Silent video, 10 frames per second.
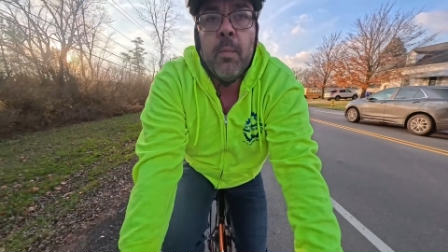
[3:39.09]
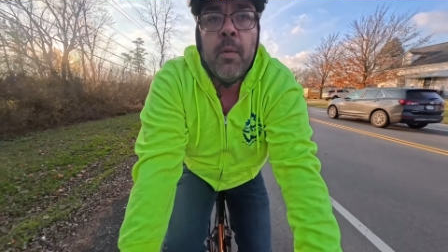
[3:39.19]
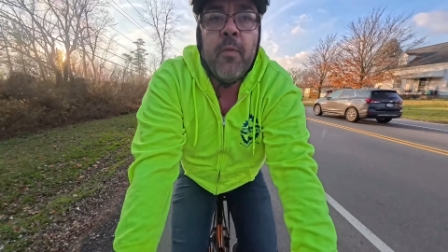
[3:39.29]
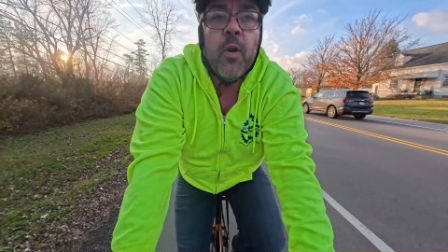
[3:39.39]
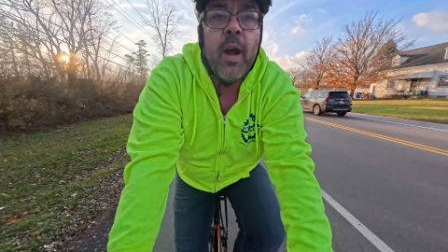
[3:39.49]

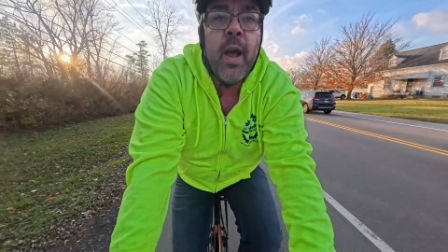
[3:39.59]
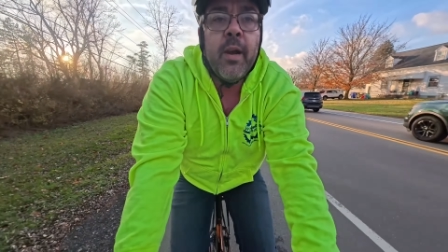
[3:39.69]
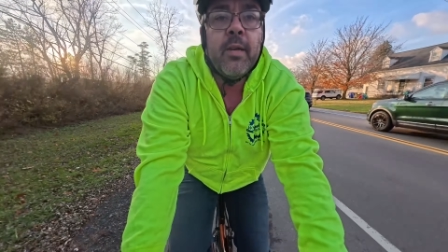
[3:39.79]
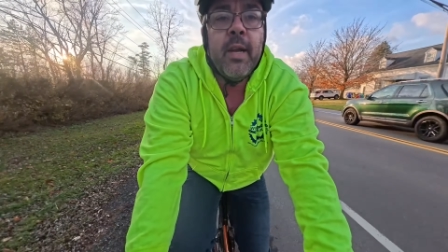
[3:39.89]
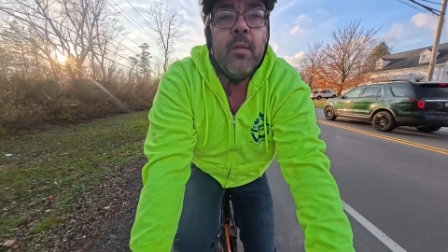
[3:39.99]
before I
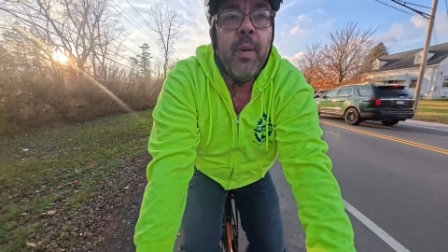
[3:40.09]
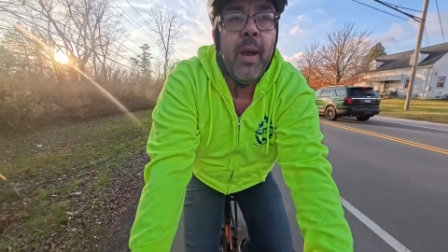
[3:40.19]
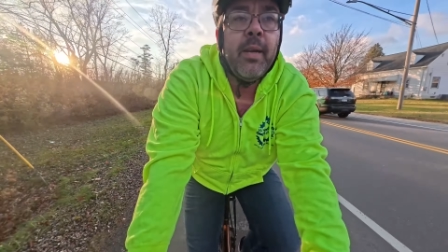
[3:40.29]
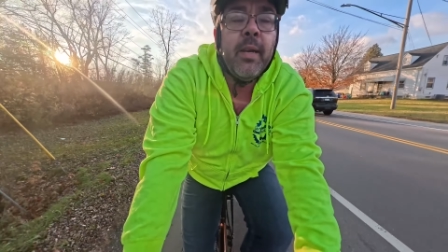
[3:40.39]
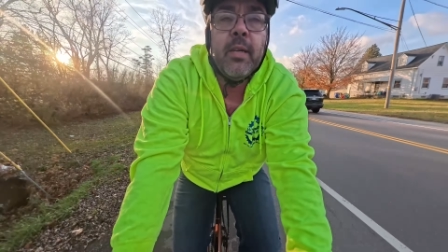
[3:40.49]
had to take them
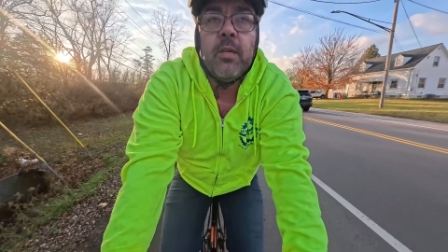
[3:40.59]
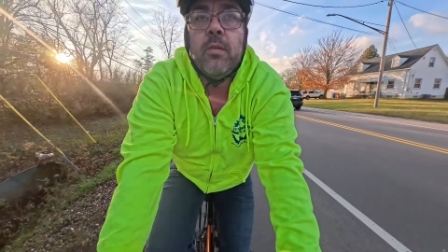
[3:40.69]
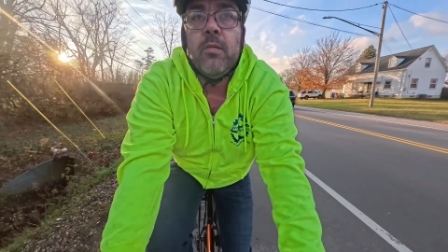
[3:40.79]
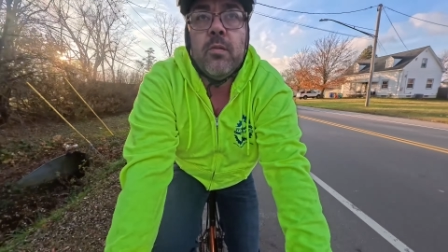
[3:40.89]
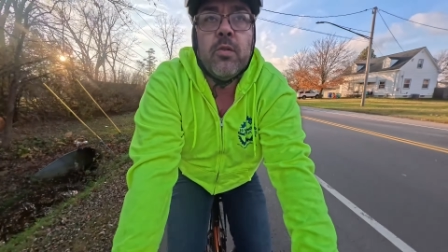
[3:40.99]
back to get
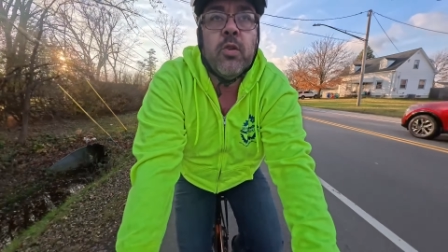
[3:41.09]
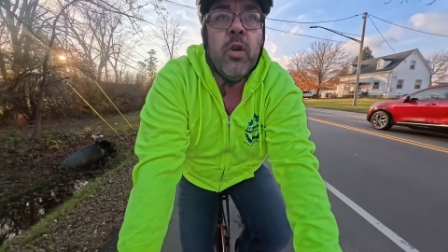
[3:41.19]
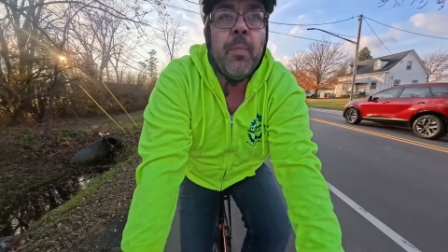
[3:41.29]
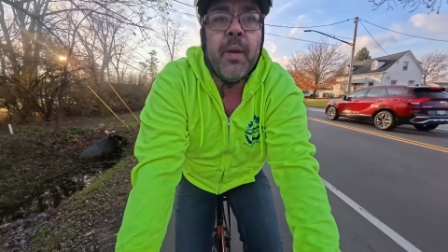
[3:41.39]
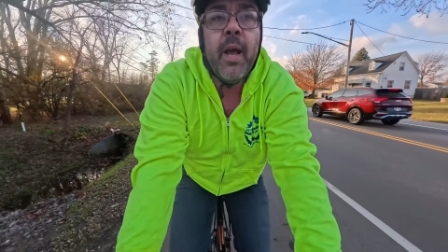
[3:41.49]

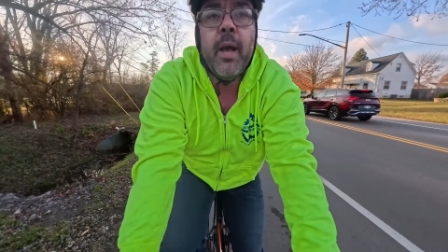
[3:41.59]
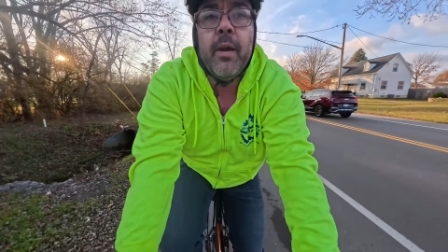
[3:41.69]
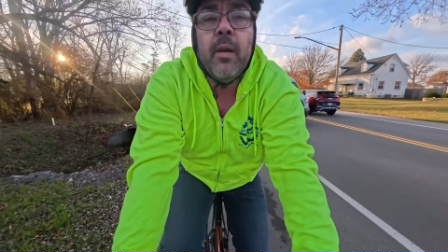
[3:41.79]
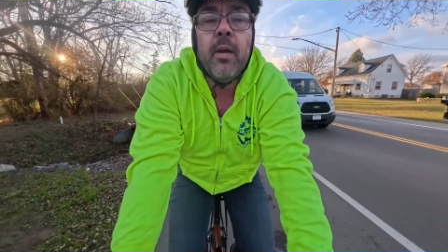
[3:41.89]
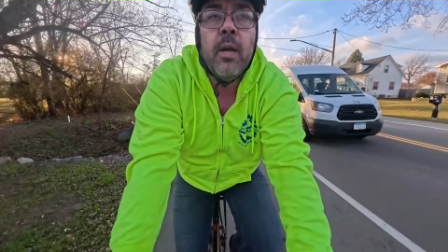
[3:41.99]
trued up
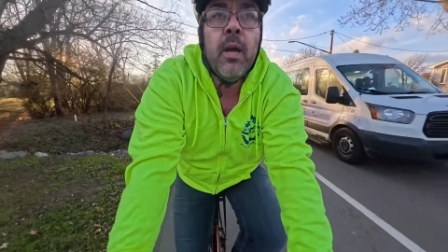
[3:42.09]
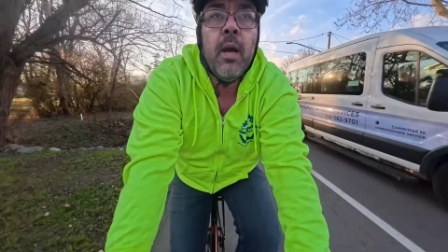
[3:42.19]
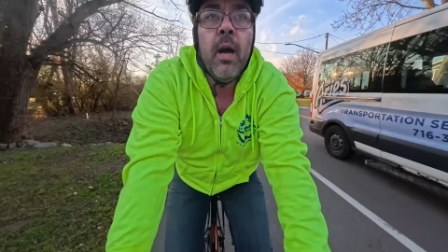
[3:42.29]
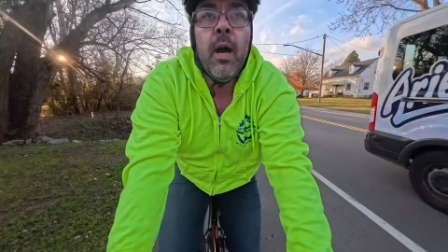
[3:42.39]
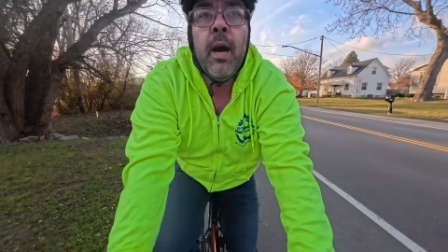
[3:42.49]
again.
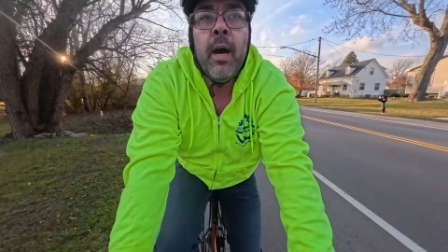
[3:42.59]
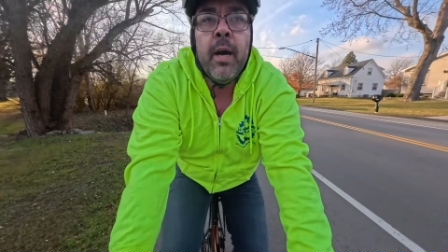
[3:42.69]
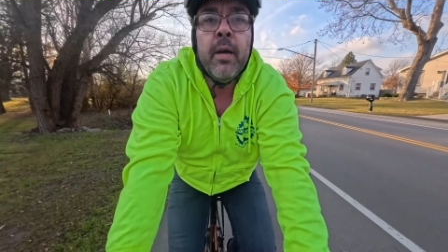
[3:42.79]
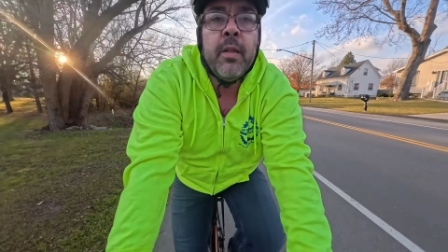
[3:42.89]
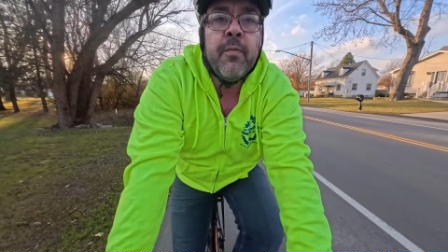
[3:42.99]

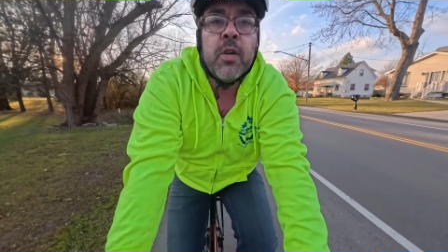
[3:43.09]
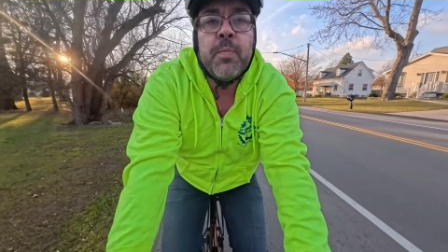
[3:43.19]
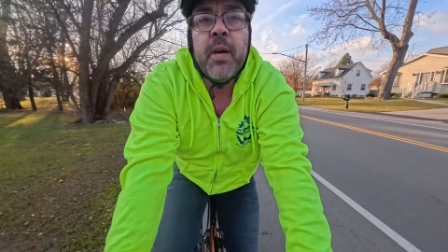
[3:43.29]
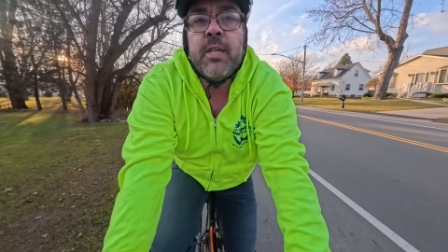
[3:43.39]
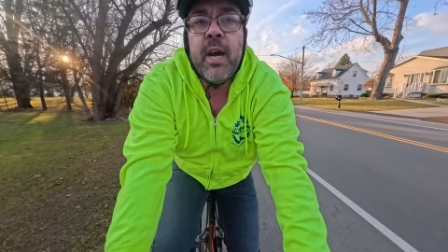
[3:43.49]
The
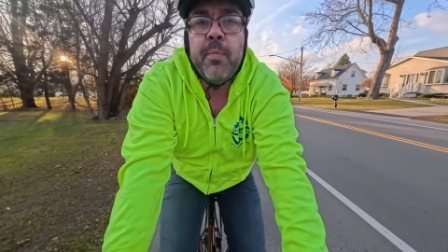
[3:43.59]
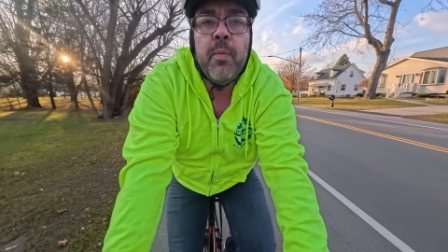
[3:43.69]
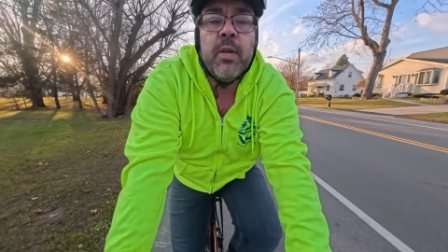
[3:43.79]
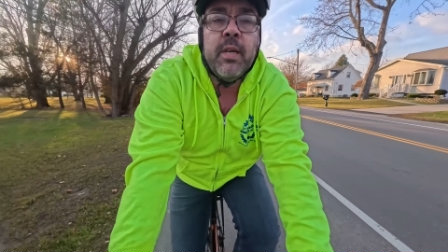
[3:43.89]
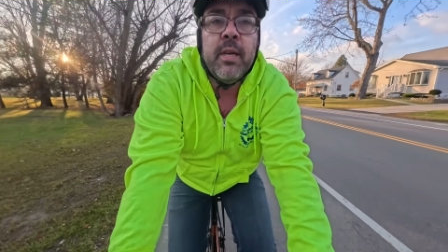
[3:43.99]
first bike
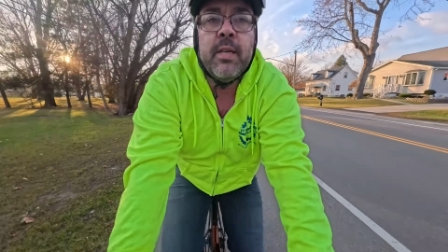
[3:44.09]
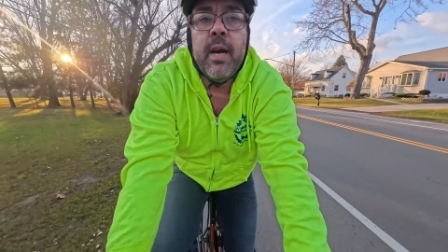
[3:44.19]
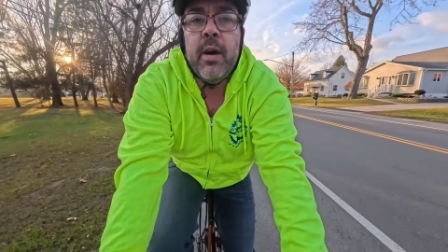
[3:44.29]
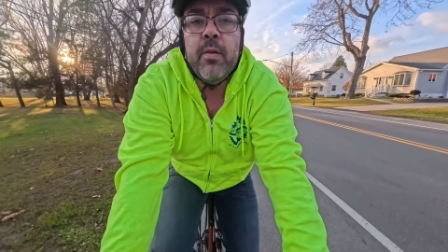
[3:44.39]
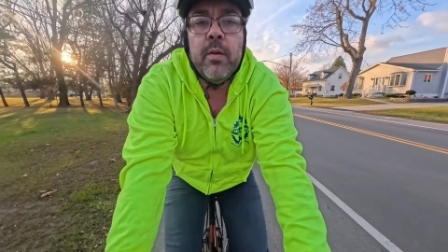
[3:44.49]
shop wasn't in
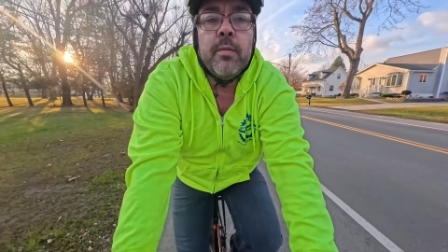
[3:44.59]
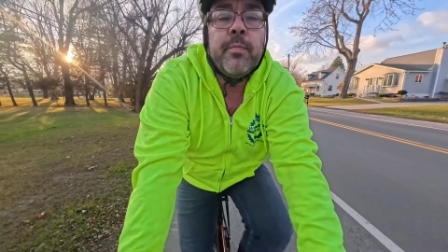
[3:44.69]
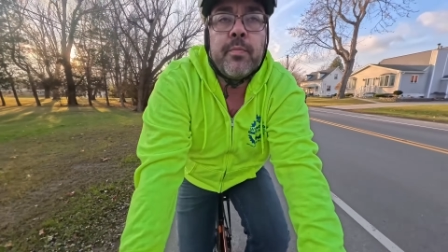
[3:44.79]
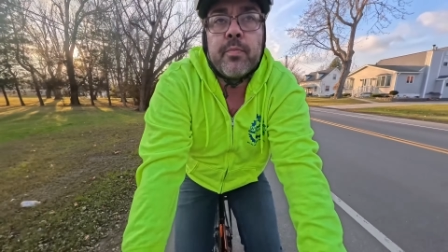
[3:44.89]
town.